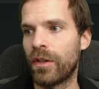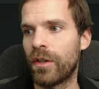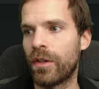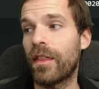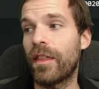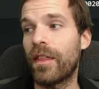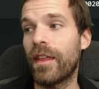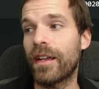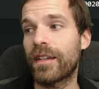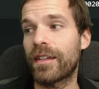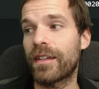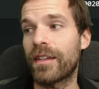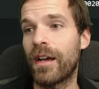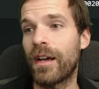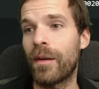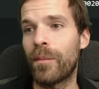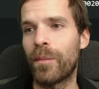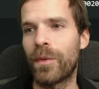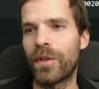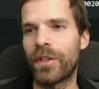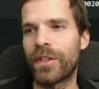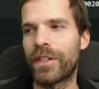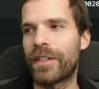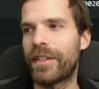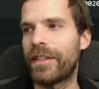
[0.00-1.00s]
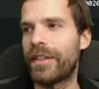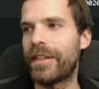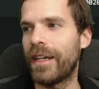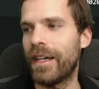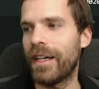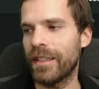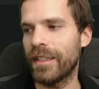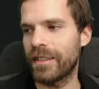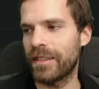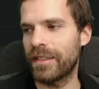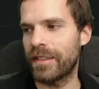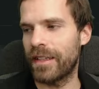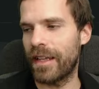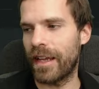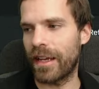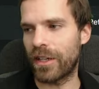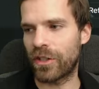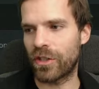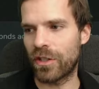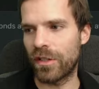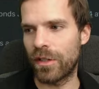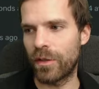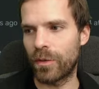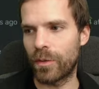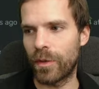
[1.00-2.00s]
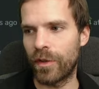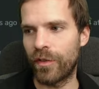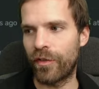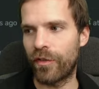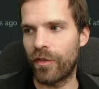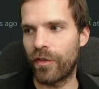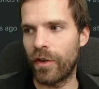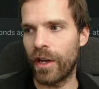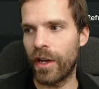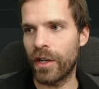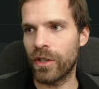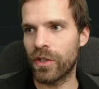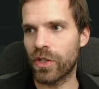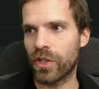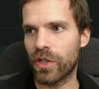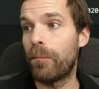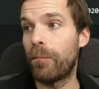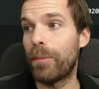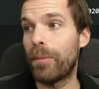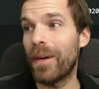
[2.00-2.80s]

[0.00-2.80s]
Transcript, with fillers: that number doesn't actually refresh,